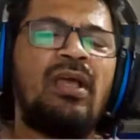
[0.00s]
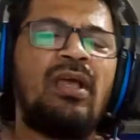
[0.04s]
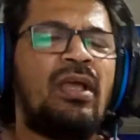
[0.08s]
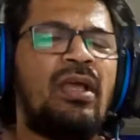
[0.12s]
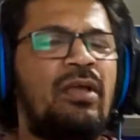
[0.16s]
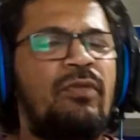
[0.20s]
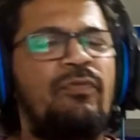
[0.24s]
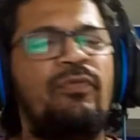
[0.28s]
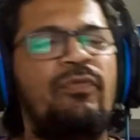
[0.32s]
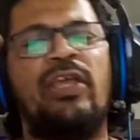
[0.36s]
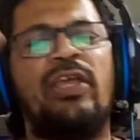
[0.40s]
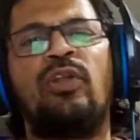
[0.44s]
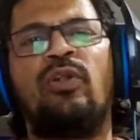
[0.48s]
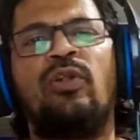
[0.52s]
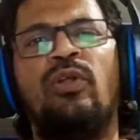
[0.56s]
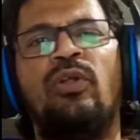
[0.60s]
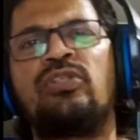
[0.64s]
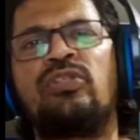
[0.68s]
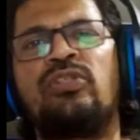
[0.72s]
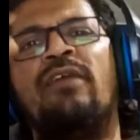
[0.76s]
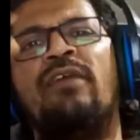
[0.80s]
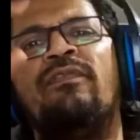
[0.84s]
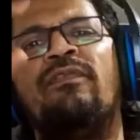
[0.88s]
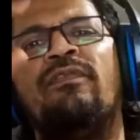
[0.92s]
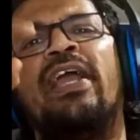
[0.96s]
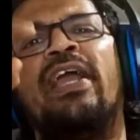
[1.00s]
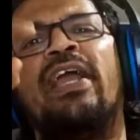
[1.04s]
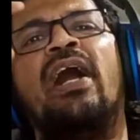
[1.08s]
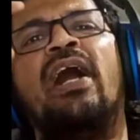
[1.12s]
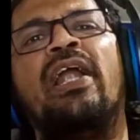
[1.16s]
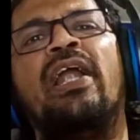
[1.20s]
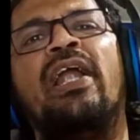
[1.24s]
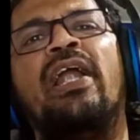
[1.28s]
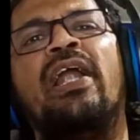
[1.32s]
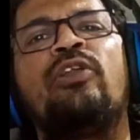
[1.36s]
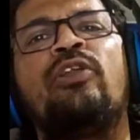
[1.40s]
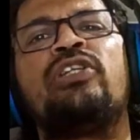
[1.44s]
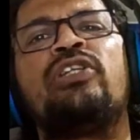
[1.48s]
We can also have like
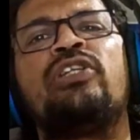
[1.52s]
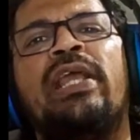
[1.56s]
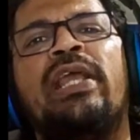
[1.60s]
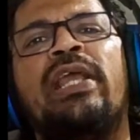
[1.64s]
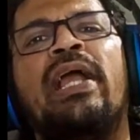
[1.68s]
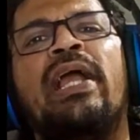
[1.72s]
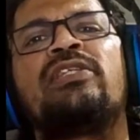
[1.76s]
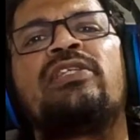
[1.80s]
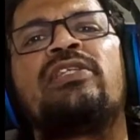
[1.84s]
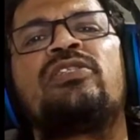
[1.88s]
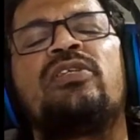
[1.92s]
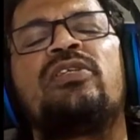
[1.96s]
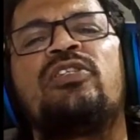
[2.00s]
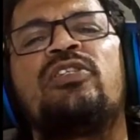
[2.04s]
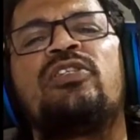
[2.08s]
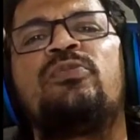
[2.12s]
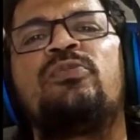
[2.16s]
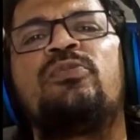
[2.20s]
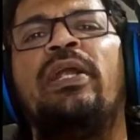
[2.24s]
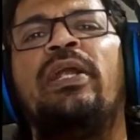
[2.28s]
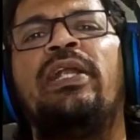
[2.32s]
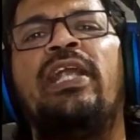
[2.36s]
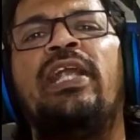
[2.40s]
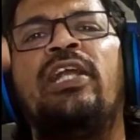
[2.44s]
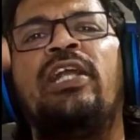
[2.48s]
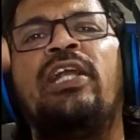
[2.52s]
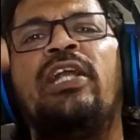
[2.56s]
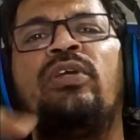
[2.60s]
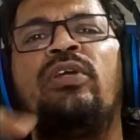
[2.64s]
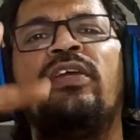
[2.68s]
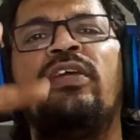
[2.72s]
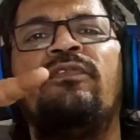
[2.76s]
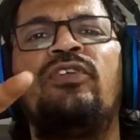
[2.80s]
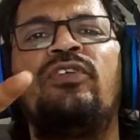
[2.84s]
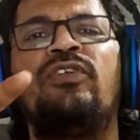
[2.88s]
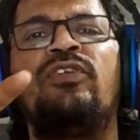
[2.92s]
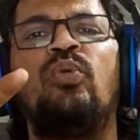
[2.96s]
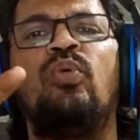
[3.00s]
hydrogen gas splitting to give
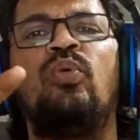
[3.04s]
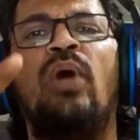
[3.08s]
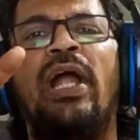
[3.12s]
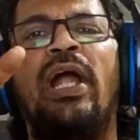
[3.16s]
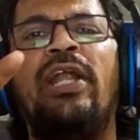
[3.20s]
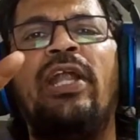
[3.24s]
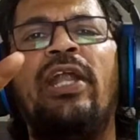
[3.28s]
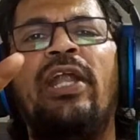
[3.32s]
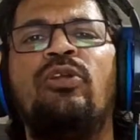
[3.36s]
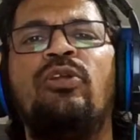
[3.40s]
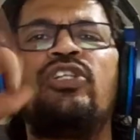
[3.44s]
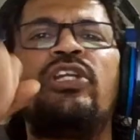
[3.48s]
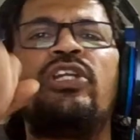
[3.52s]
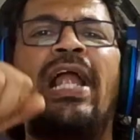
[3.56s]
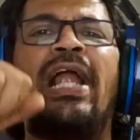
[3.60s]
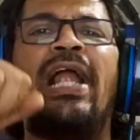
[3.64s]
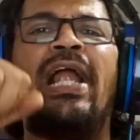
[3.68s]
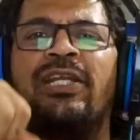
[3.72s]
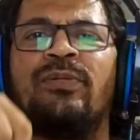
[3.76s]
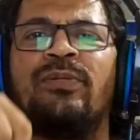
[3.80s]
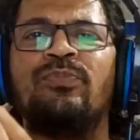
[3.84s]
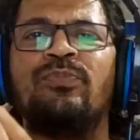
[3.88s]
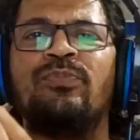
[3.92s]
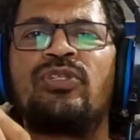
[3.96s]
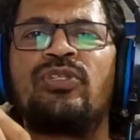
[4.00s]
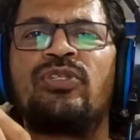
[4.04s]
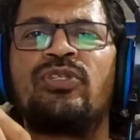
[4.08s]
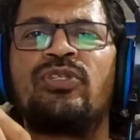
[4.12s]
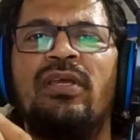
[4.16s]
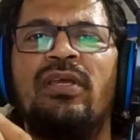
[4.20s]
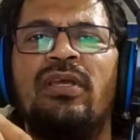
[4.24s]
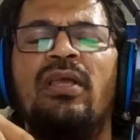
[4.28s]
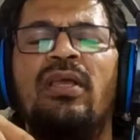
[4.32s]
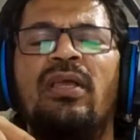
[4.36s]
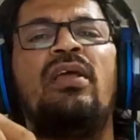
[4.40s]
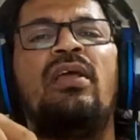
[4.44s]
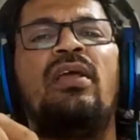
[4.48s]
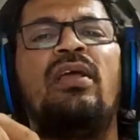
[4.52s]
2 hydrogen atoms.
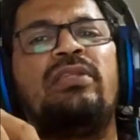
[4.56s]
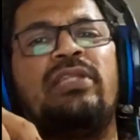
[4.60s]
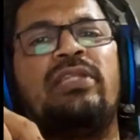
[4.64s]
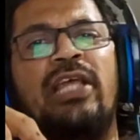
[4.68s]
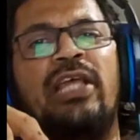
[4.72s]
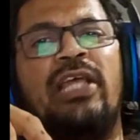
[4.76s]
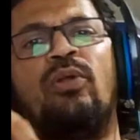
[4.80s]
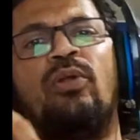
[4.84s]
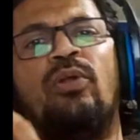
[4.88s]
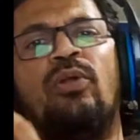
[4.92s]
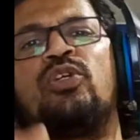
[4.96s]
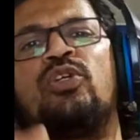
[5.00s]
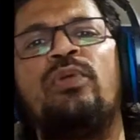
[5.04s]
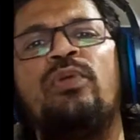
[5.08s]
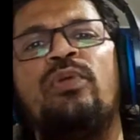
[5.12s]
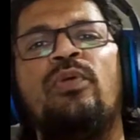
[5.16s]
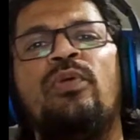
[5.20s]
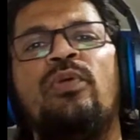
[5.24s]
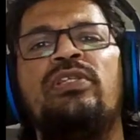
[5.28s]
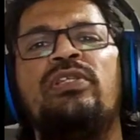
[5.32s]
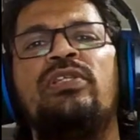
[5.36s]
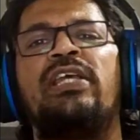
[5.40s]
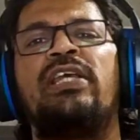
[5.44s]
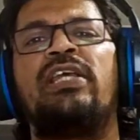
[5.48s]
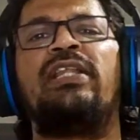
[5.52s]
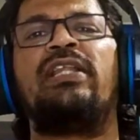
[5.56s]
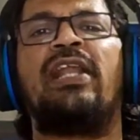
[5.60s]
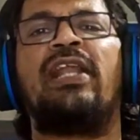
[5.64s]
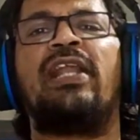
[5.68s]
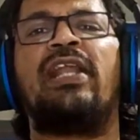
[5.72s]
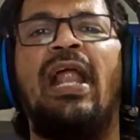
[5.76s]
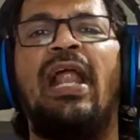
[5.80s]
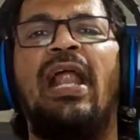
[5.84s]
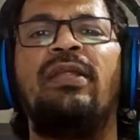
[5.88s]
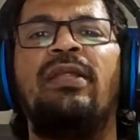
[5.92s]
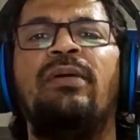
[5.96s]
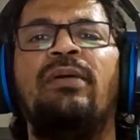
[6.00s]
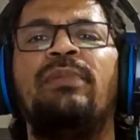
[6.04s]
Then also we will say the
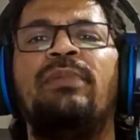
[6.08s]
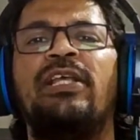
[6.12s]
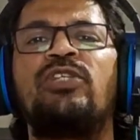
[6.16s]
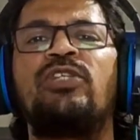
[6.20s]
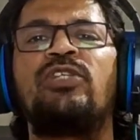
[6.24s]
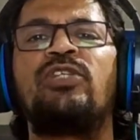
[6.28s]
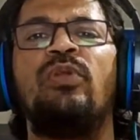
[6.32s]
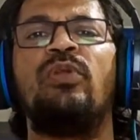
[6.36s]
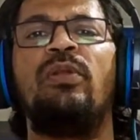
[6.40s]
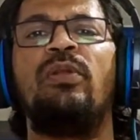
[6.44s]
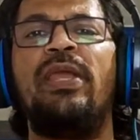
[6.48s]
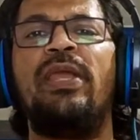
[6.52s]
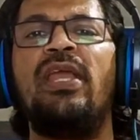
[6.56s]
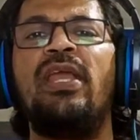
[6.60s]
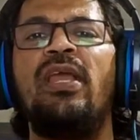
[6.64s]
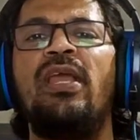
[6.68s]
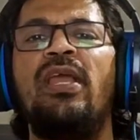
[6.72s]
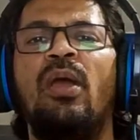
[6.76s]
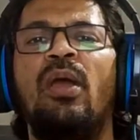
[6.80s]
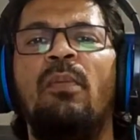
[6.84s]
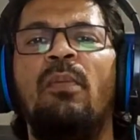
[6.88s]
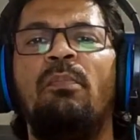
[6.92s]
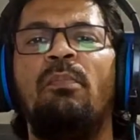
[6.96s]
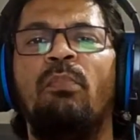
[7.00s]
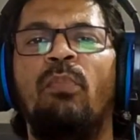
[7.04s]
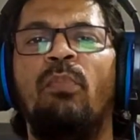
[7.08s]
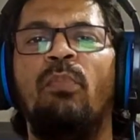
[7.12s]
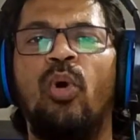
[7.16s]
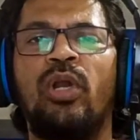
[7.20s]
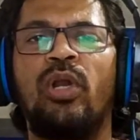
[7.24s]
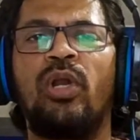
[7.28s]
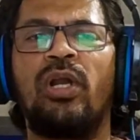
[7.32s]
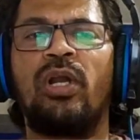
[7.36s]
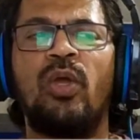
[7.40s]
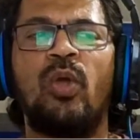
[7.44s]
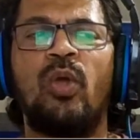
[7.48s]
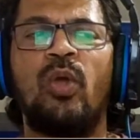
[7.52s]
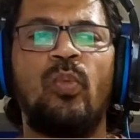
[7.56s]
randomness will be more
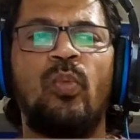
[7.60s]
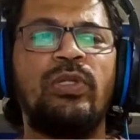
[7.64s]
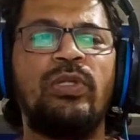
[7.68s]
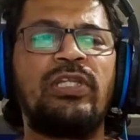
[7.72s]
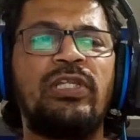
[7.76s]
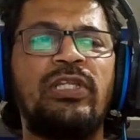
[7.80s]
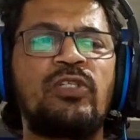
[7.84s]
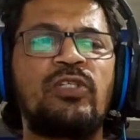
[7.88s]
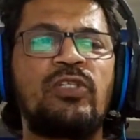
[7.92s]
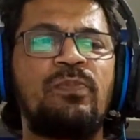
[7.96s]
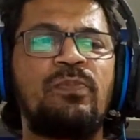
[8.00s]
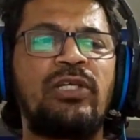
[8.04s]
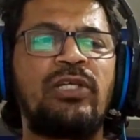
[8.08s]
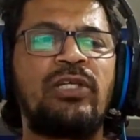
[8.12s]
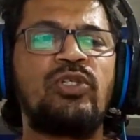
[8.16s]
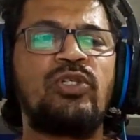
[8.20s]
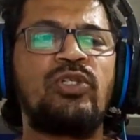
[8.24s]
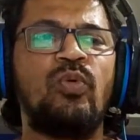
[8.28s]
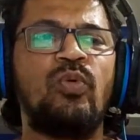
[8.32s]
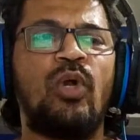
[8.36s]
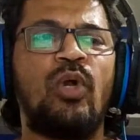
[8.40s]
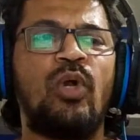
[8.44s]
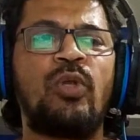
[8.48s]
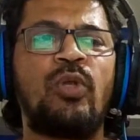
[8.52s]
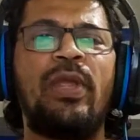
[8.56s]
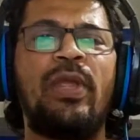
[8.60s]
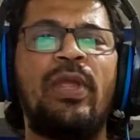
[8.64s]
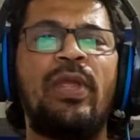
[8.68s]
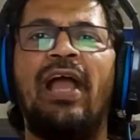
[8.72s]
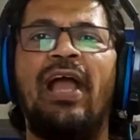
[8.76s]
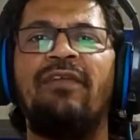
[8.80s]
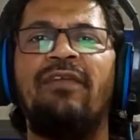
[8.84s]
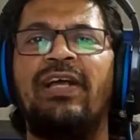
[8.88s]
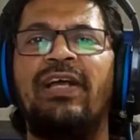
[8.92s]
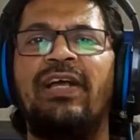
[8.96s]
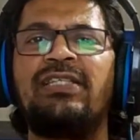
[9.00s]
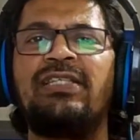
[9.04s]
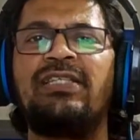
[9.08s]
with respect to what we have
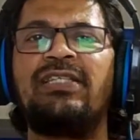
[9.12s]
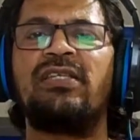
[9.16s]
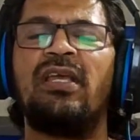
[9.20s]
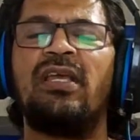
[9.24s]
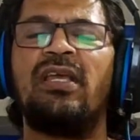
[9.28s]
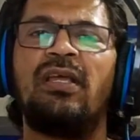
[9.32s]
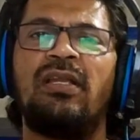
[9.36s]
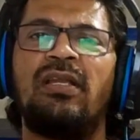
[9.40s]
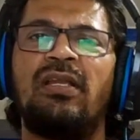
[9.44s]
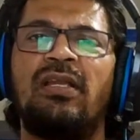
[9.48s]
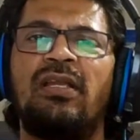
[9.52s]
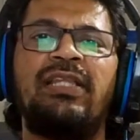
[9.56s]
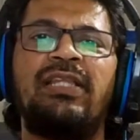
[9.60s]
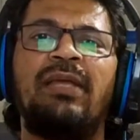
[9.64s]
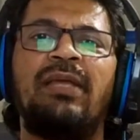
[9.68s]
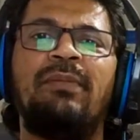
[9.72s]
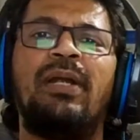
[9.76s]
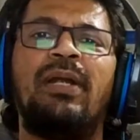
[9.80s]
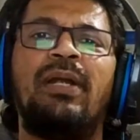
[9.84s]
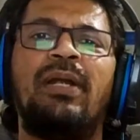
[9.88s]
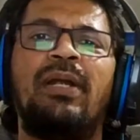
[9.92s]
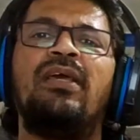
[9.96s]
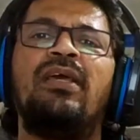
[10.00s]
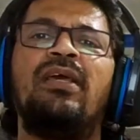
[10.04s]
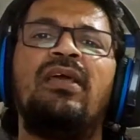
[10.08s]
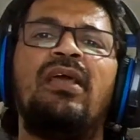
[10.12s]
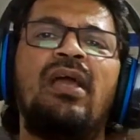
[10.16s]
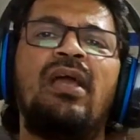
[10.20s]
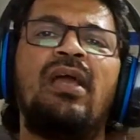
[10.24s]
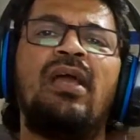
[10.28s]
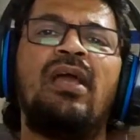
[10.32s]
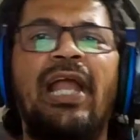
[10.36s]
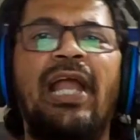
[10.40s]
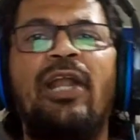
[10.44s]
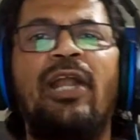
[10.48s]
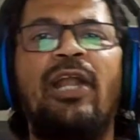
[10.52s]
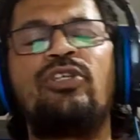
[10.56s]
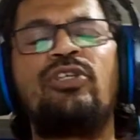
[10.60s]
as nothing but
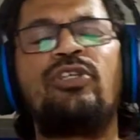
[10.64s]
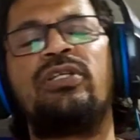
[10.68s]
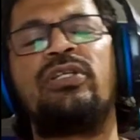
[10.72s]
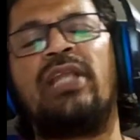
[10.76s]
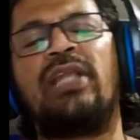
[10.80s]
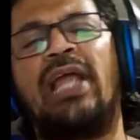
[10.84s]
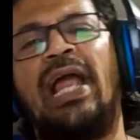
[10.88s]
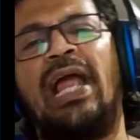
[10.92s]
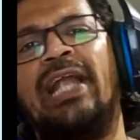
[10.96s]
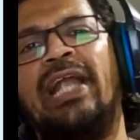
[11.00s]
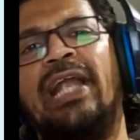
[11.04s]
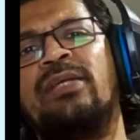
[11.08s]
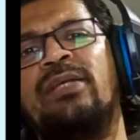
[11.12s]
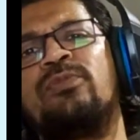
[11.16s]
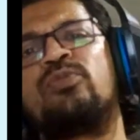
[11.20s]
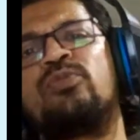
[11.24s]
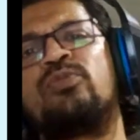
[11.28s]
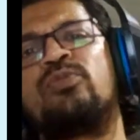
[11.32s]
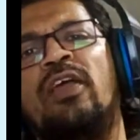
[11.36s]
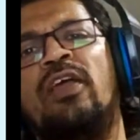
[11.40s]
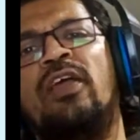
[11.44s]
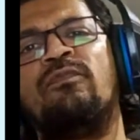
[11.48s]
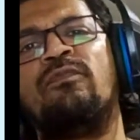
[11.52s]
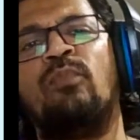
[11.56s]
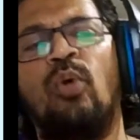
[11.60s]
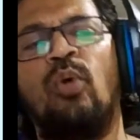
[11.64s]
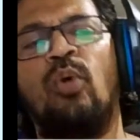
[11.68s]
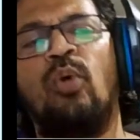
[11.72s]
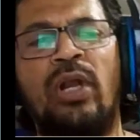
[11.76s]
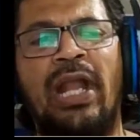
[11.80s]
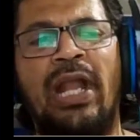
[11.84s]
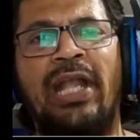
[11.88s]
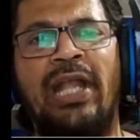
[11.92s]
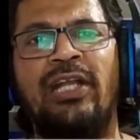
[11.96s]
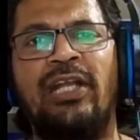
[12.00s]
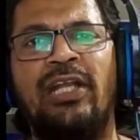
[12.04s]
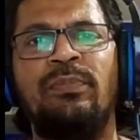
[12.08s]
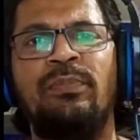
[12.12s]
hydrogen atoms will have more
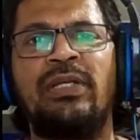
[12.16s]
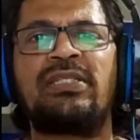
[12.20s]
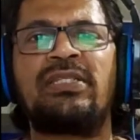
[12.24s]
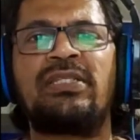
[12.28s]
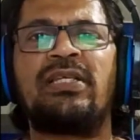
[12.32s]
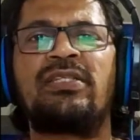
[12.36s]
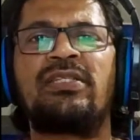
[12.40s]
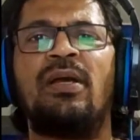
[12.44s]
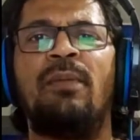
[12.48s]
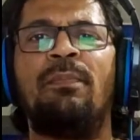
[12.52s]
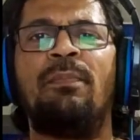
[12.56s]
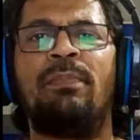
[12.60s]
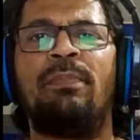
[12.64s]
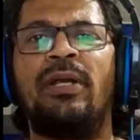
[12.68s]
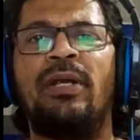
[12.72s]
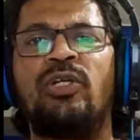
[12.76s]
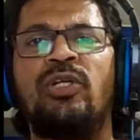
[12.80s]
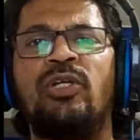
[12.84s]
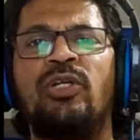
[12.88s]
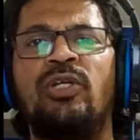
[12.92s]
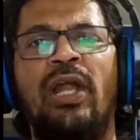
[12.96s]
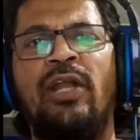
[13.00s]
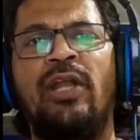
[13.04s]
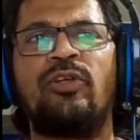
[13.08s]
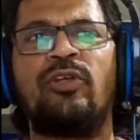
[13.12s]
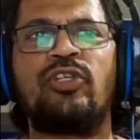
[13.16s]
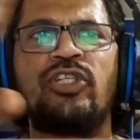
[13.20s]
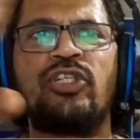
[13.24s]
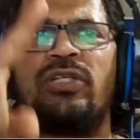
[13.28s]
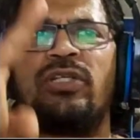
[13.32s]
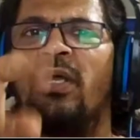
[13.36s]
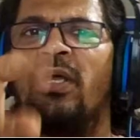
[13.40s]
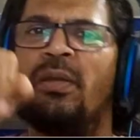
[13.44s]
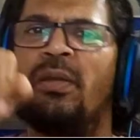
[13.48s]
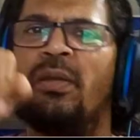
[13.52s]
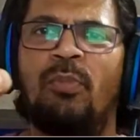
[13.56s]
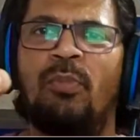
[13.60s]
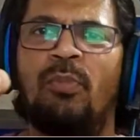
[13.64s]
randomness as compared to hydrogen
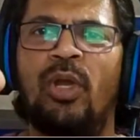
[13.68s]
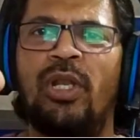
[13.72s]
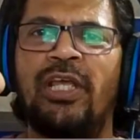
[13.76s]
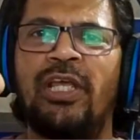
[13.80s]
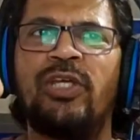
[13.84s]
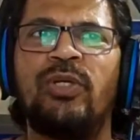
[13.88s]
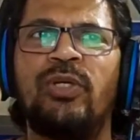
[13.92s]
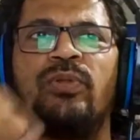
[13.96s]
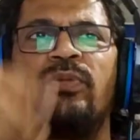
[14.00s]
molecule.